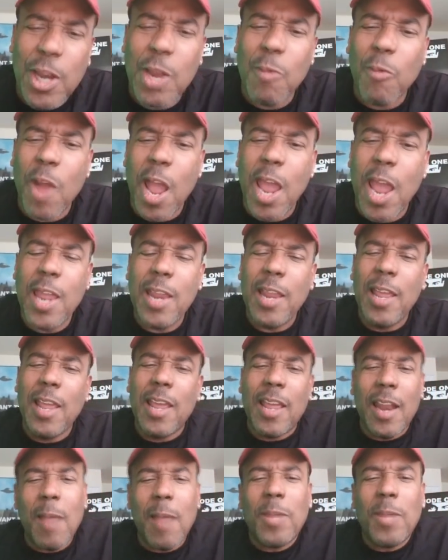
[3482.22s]
honey, right?
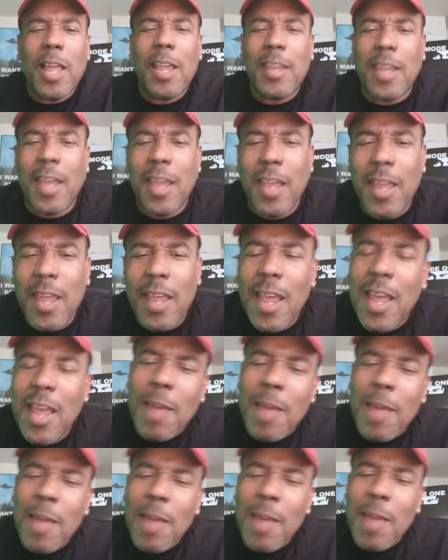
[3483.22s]
And I'd be like, yeah, man,
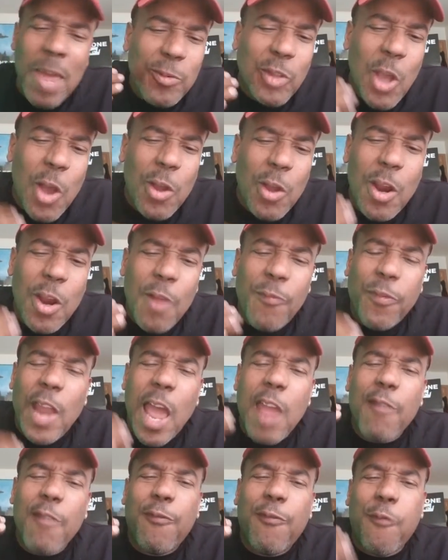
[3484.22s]
I was talking to her for
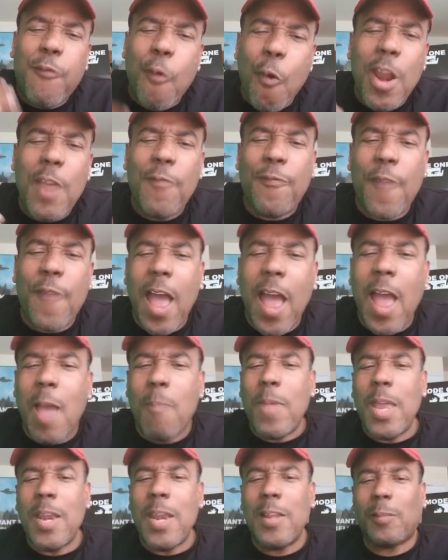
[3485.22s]
like
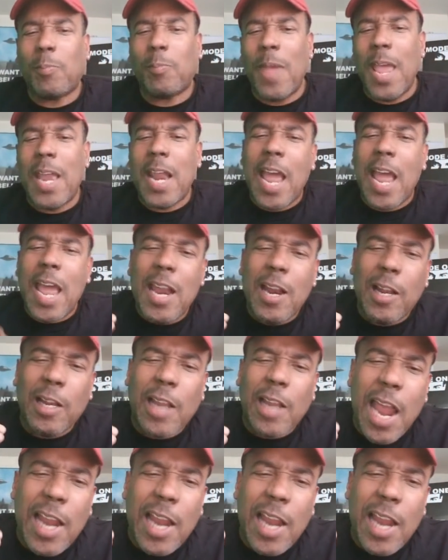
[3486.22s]
45 minutes, man. I had
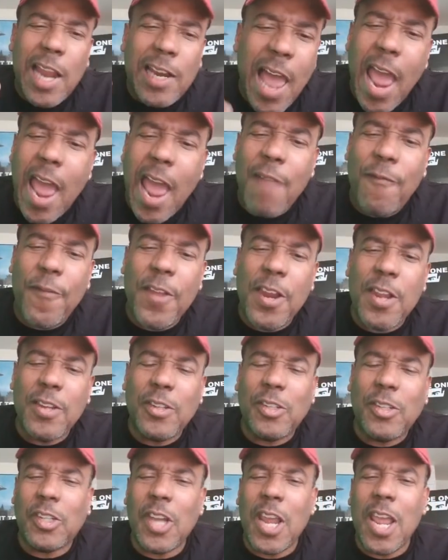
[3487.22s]
her like laughing
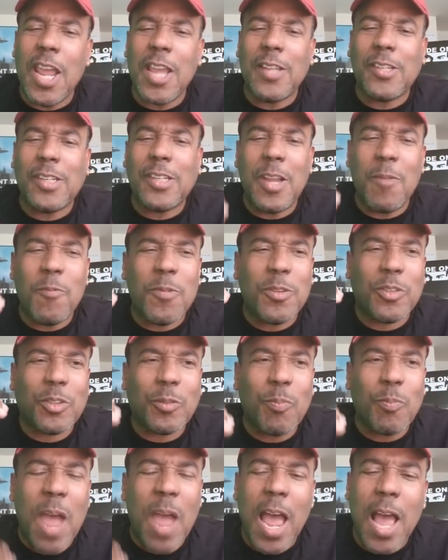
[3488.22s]
and shit. She was
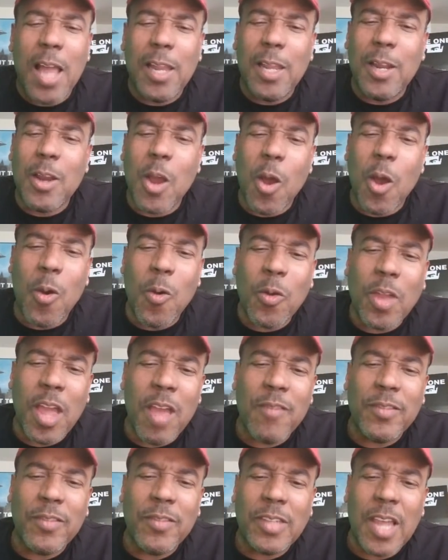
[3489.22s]
smiling the whole
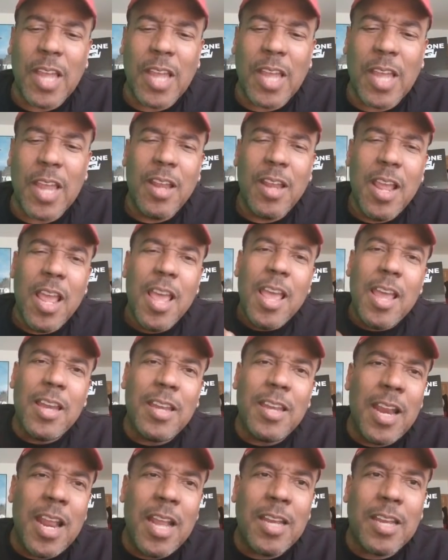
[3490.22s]
conversation.
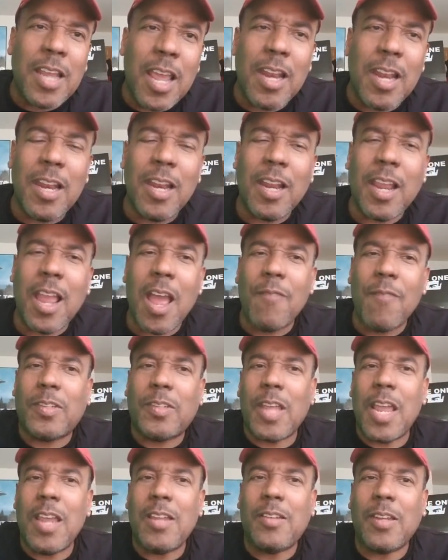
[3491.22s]
And then at the end of the
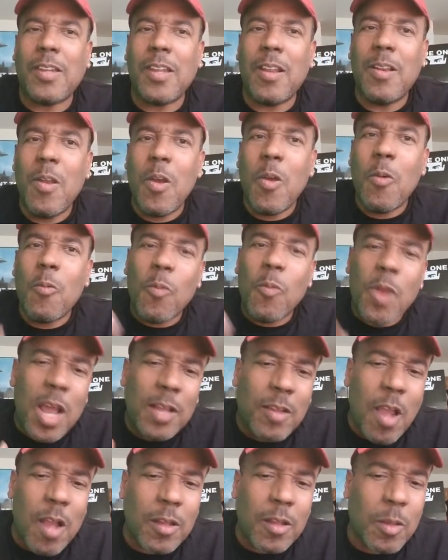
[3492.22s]
conversation, when
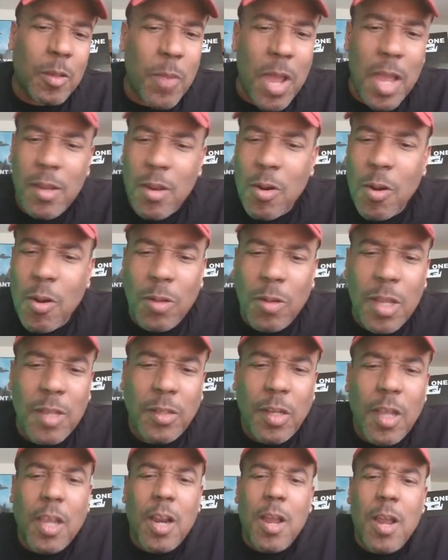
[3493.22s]
I talked about, you know,
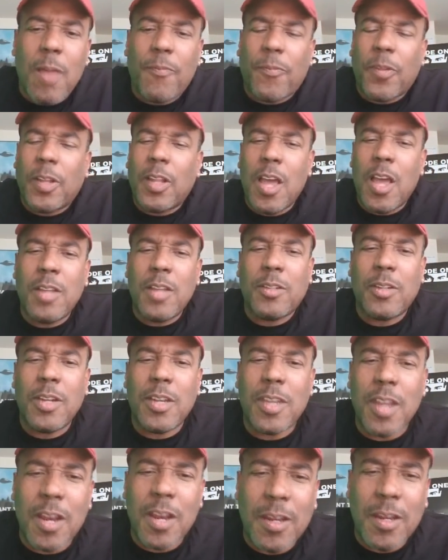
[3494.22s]
let's hook it up for lunch
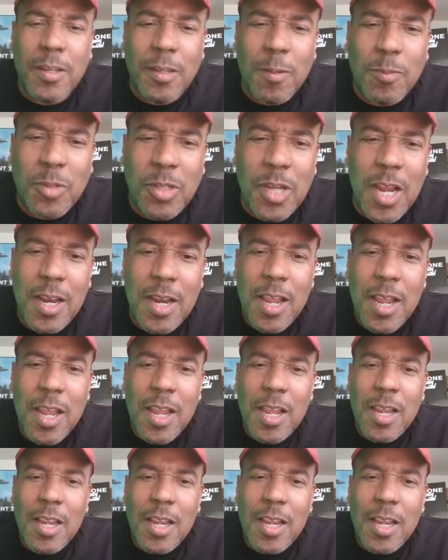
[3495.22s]
or dinner and some shit,